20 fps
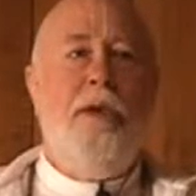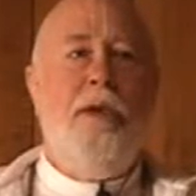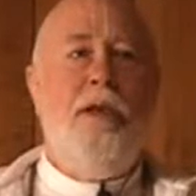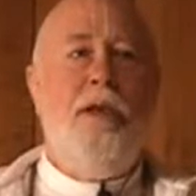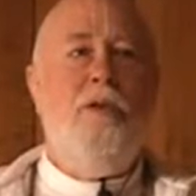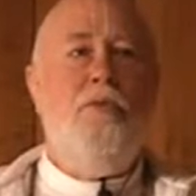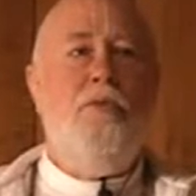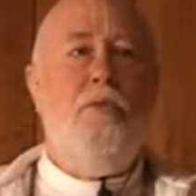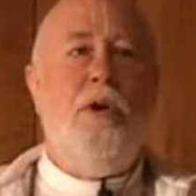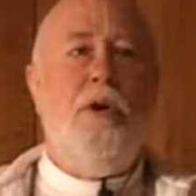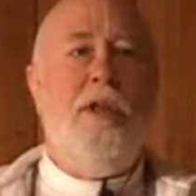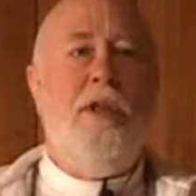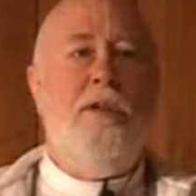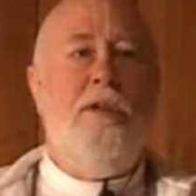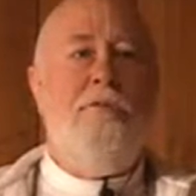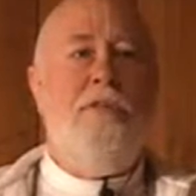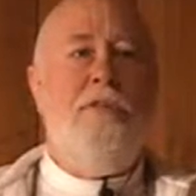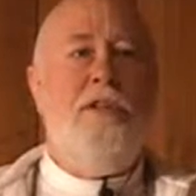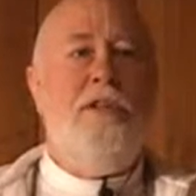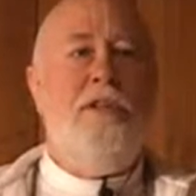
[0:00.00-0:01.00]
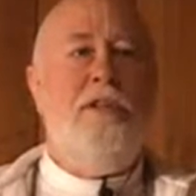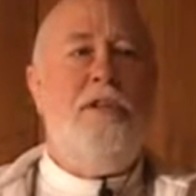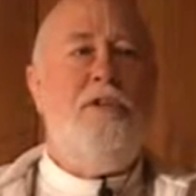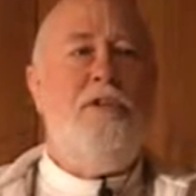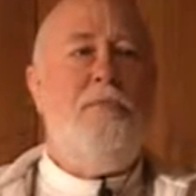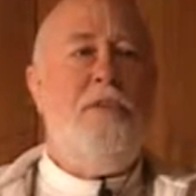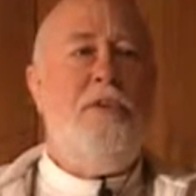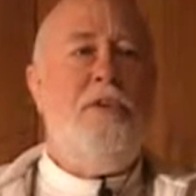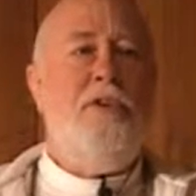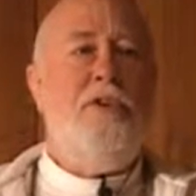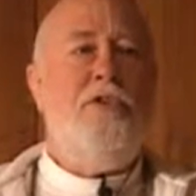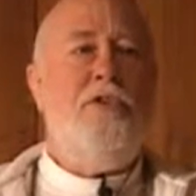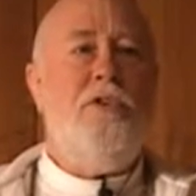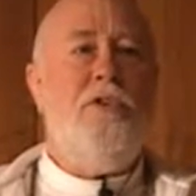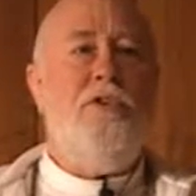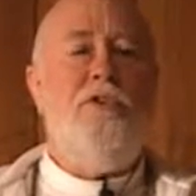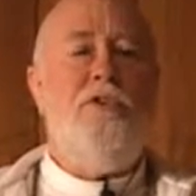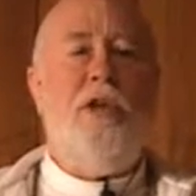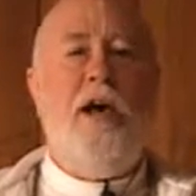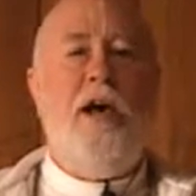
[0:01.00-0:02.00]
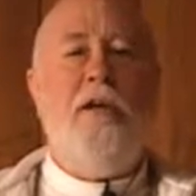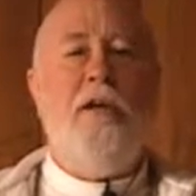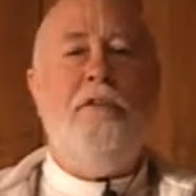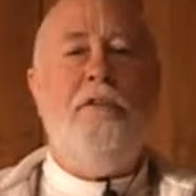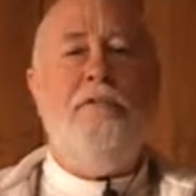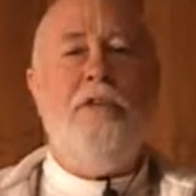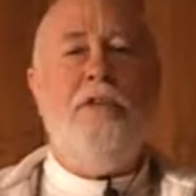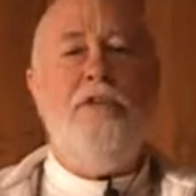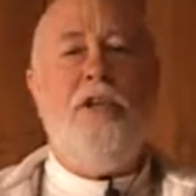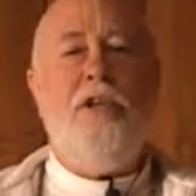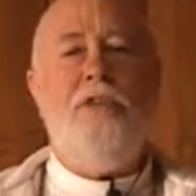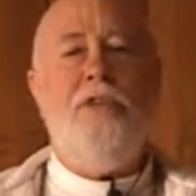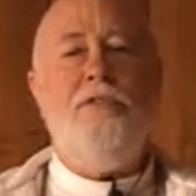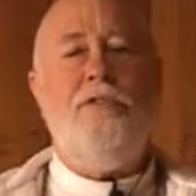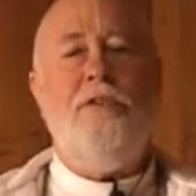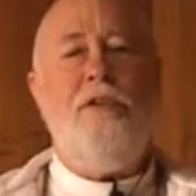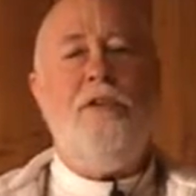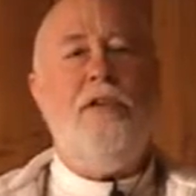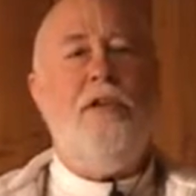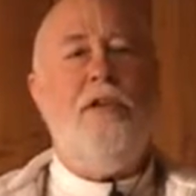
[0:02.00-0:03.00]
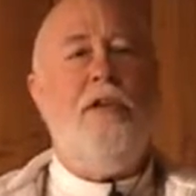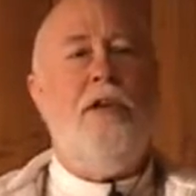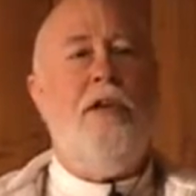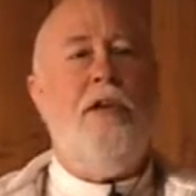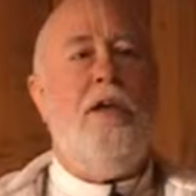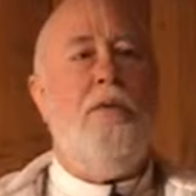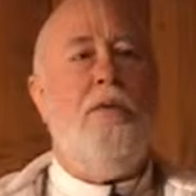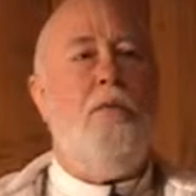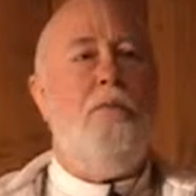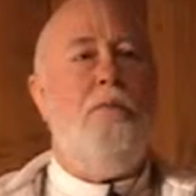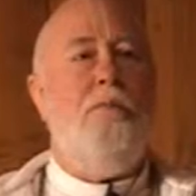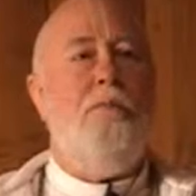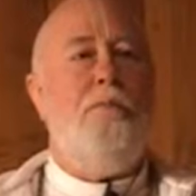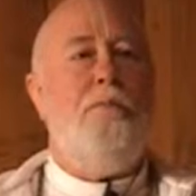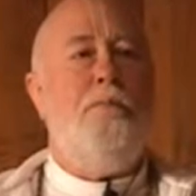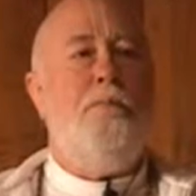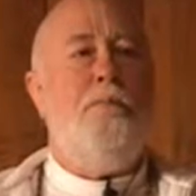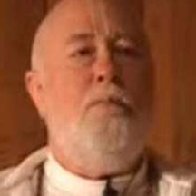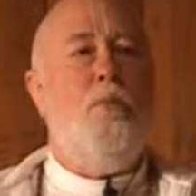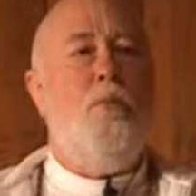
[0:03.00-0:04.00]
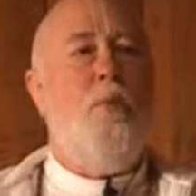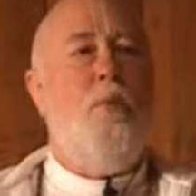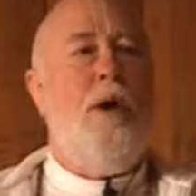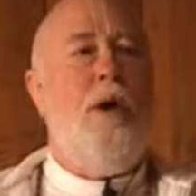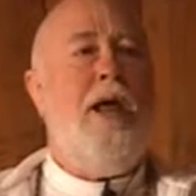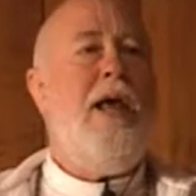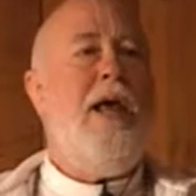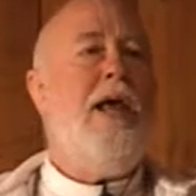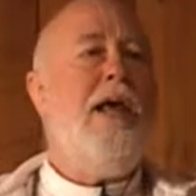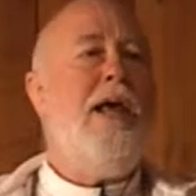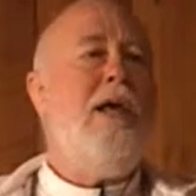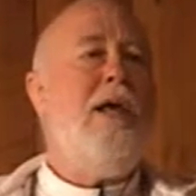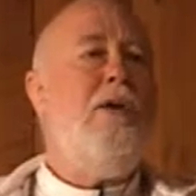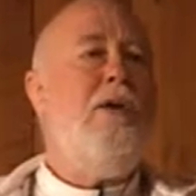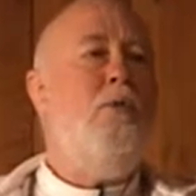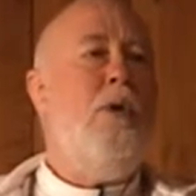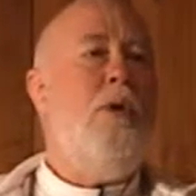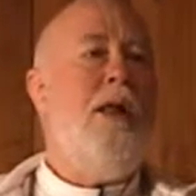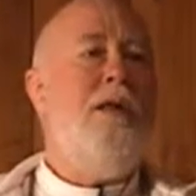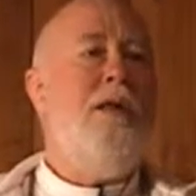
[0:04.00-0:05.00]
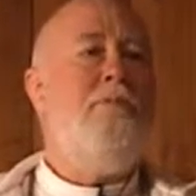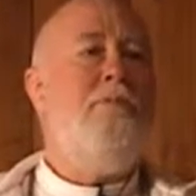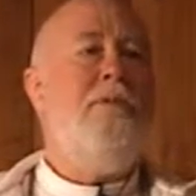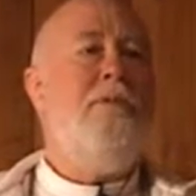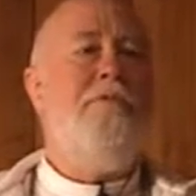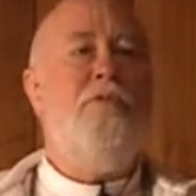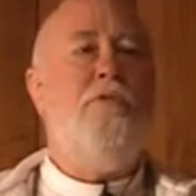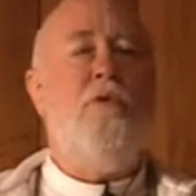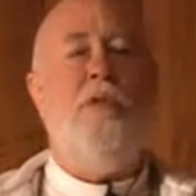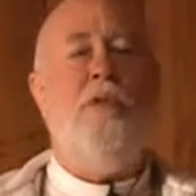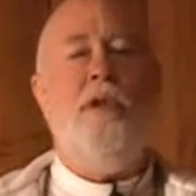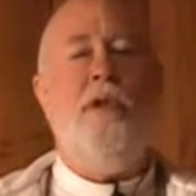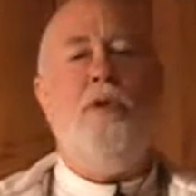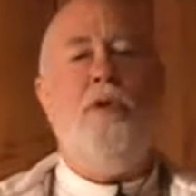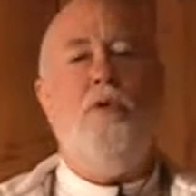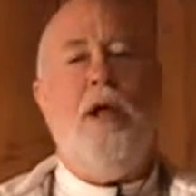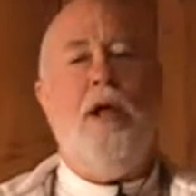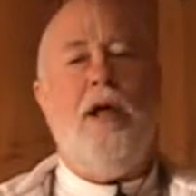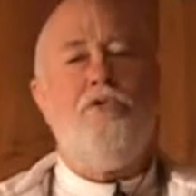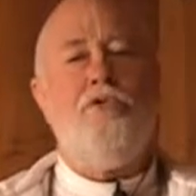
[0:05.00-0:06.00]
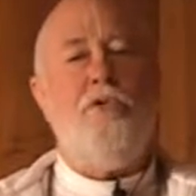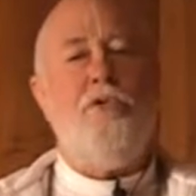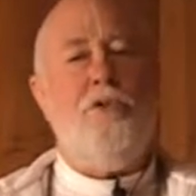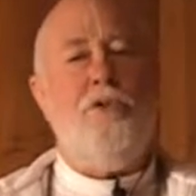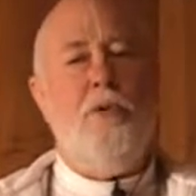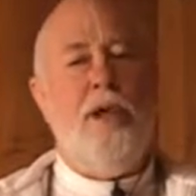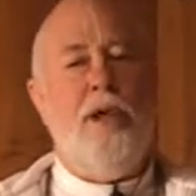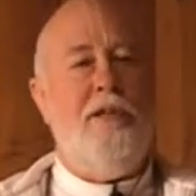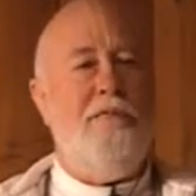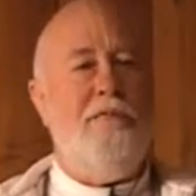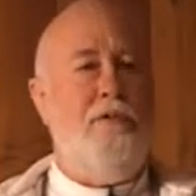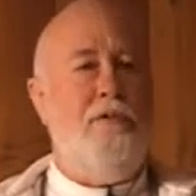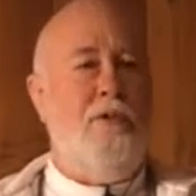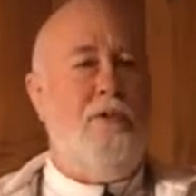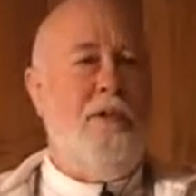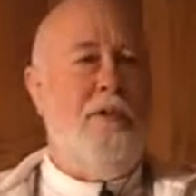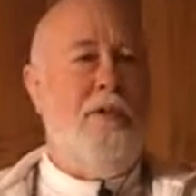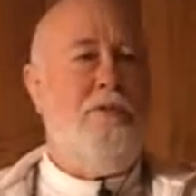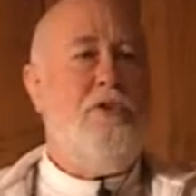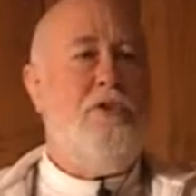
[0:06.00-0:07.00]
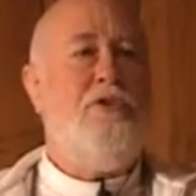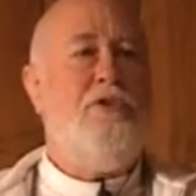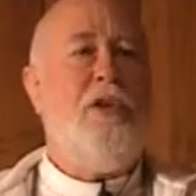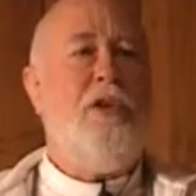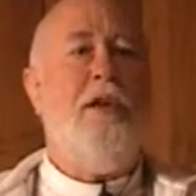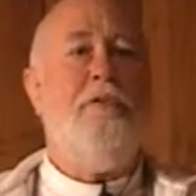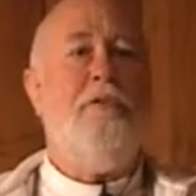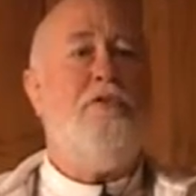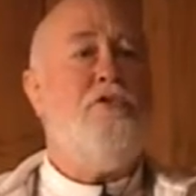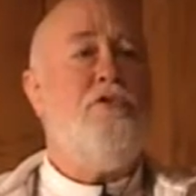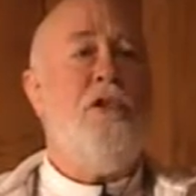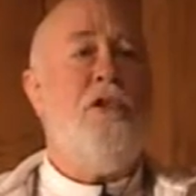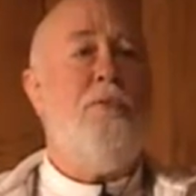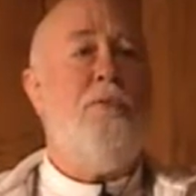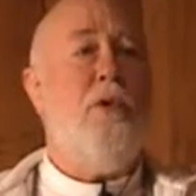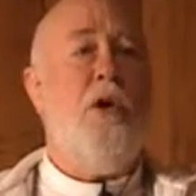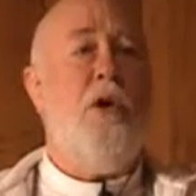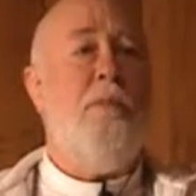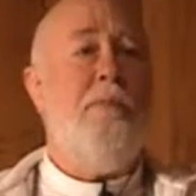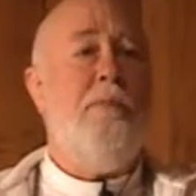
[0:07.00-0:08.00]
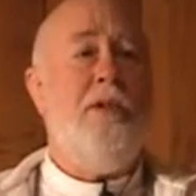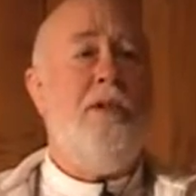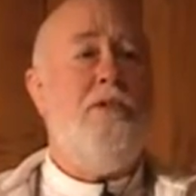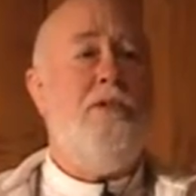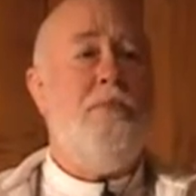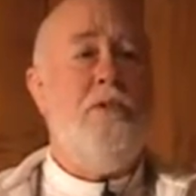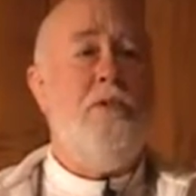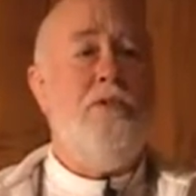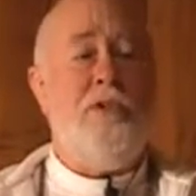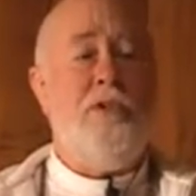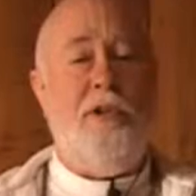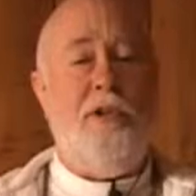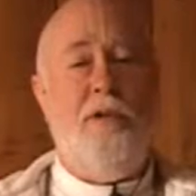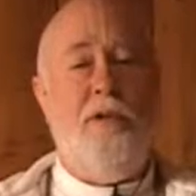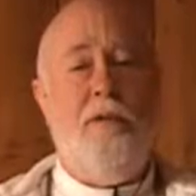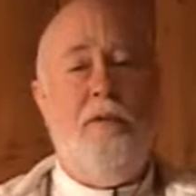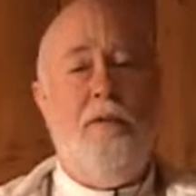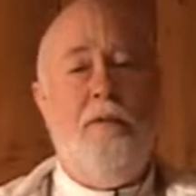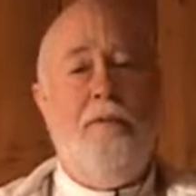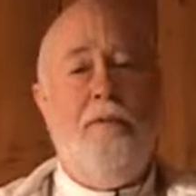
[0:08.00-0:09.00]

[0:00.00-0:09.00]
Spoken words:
men were given these positions out of necessity way, way before they were actually ready for them, just out of Srila Prabhupada's mercy.